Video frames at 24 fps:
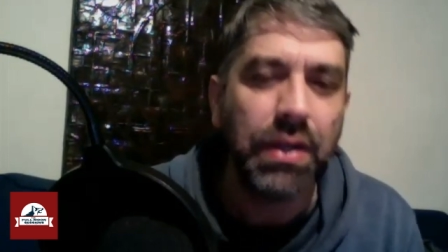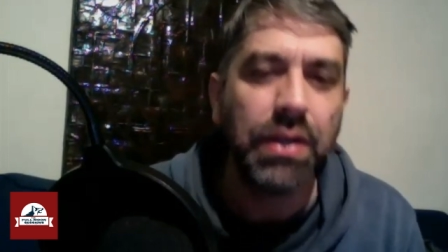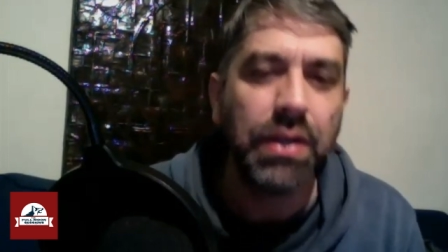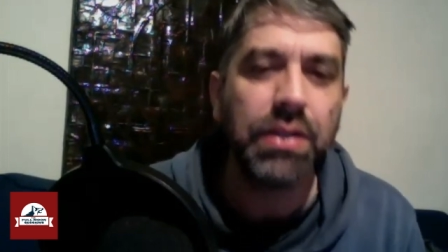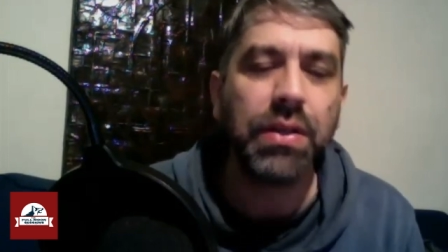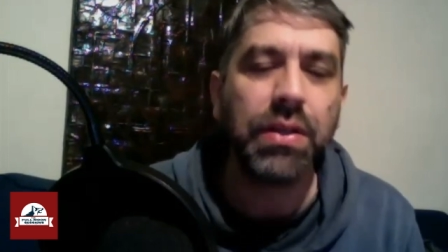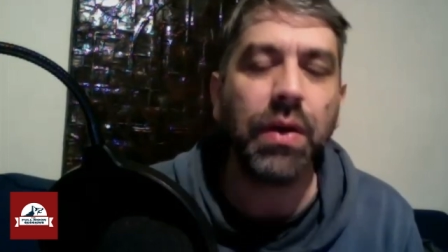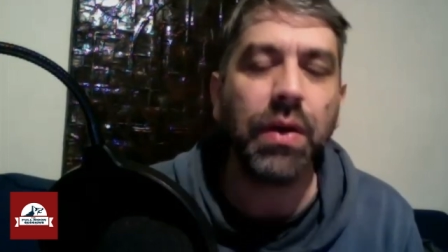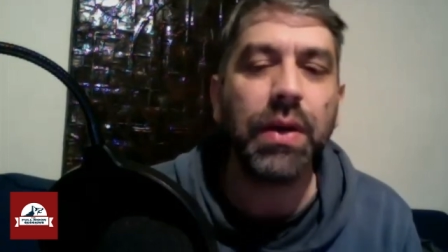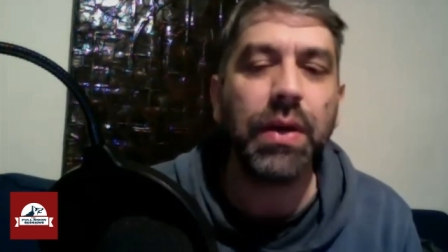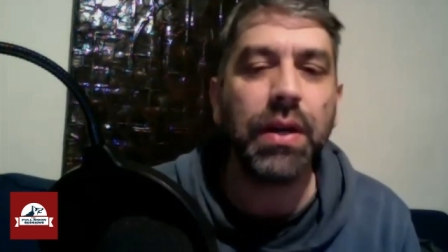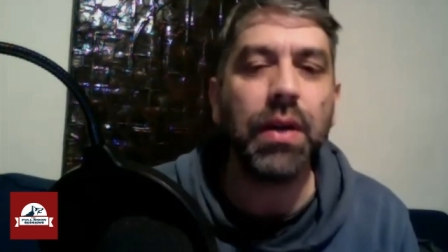
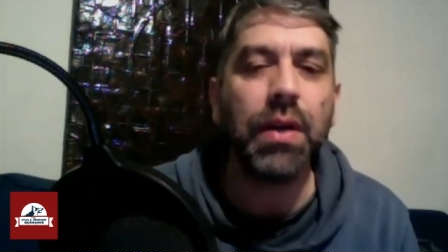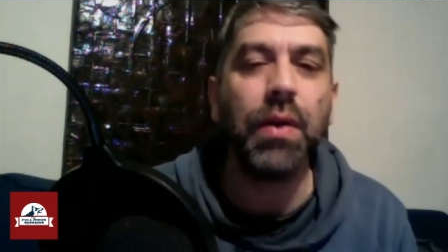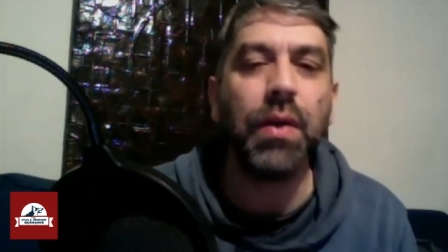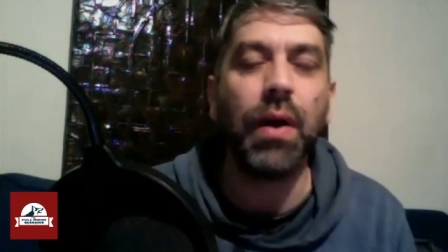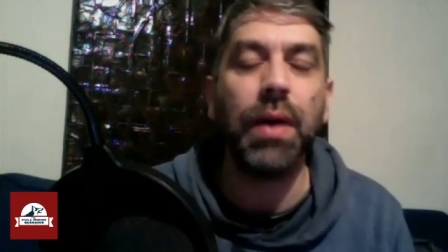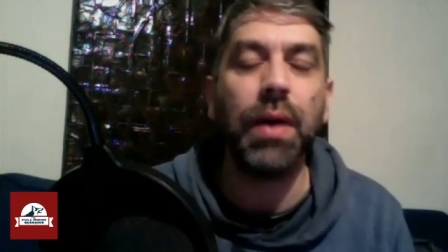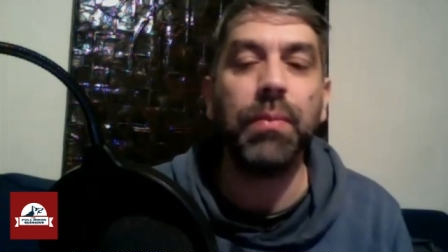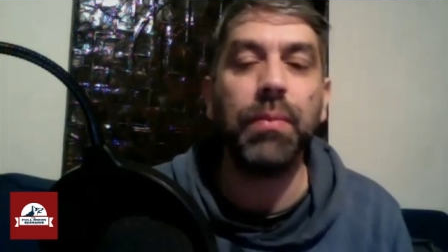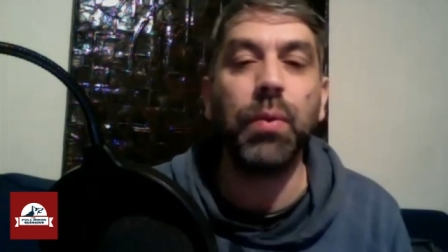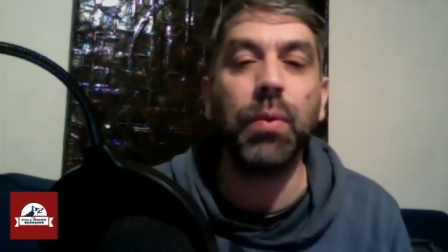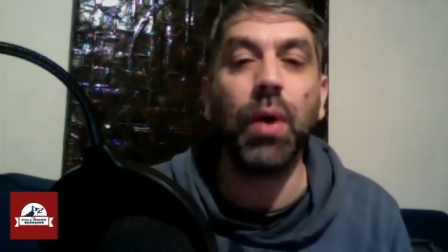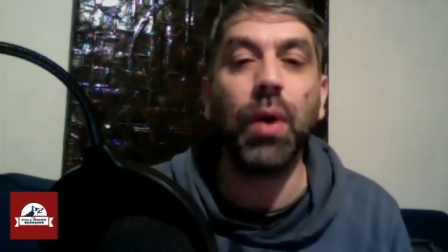So I don't know.
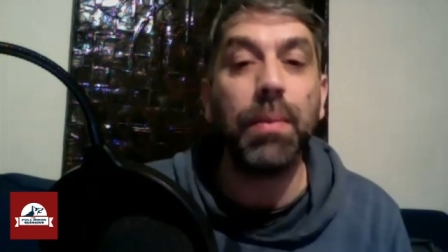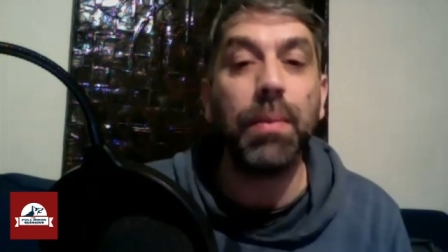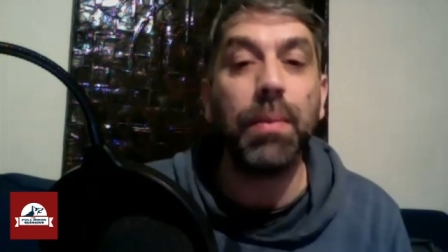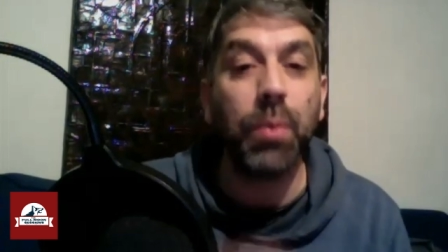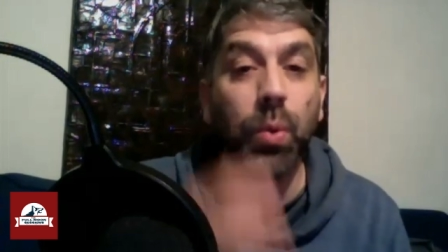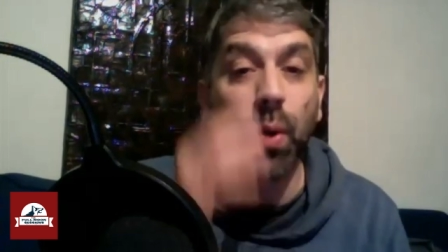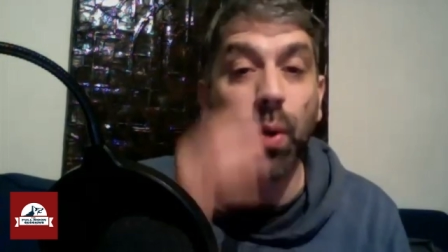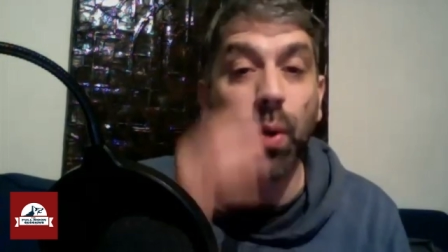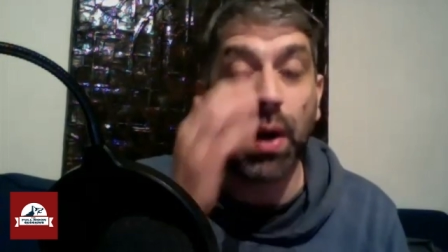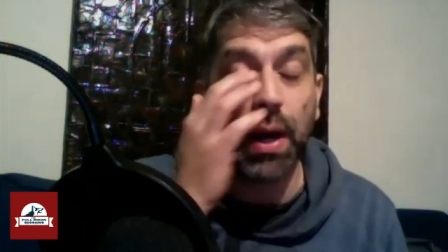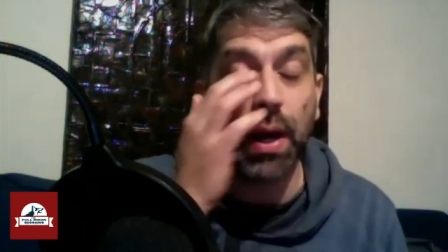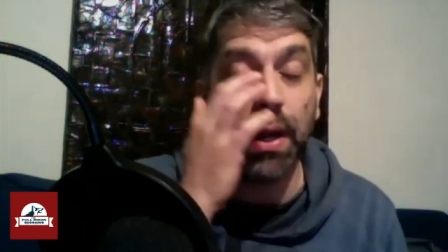I'm I'm
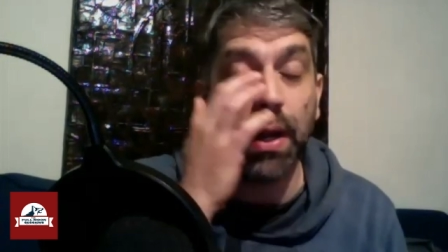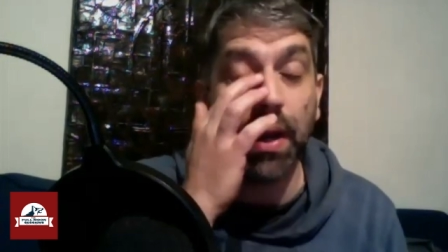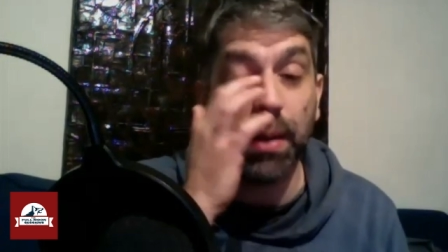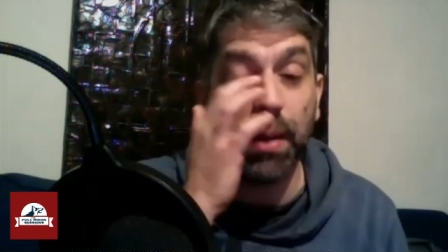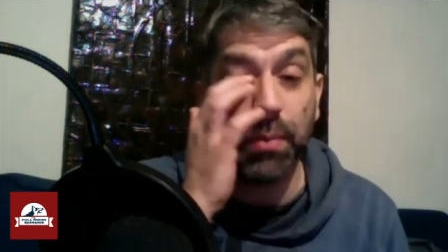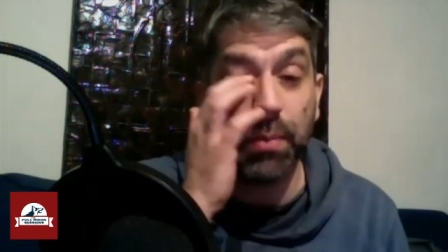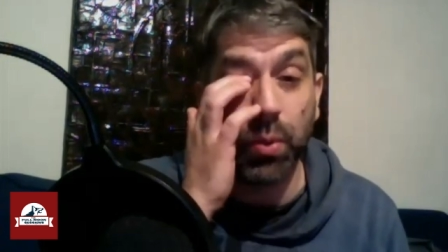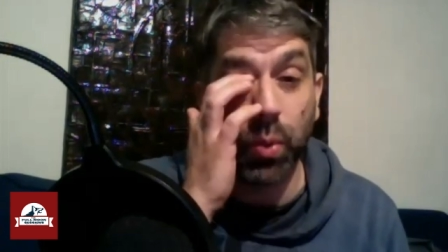quite I'm